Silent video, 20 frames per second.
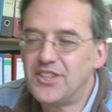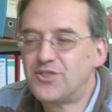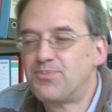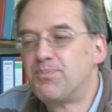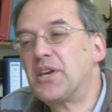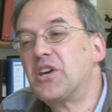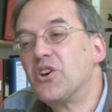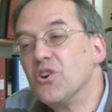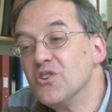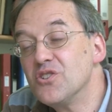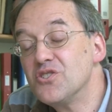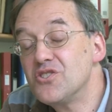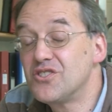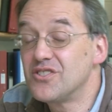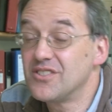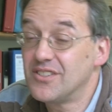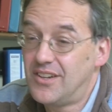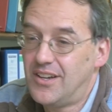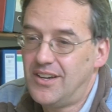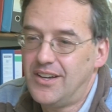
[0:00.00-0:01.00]
It's
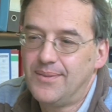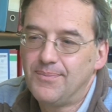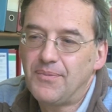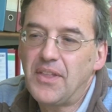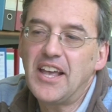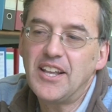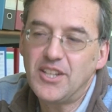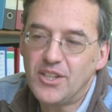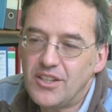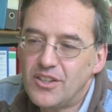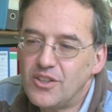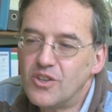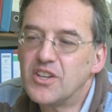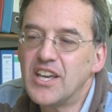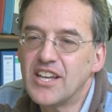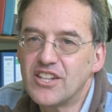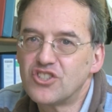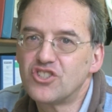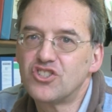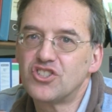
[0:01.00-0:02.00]
because you
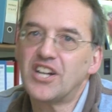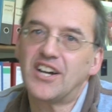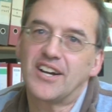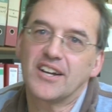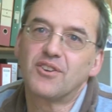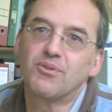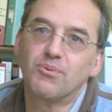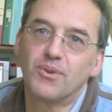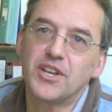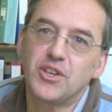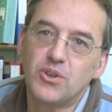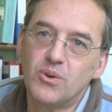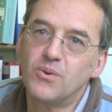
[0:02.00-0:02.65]
get stuck, right?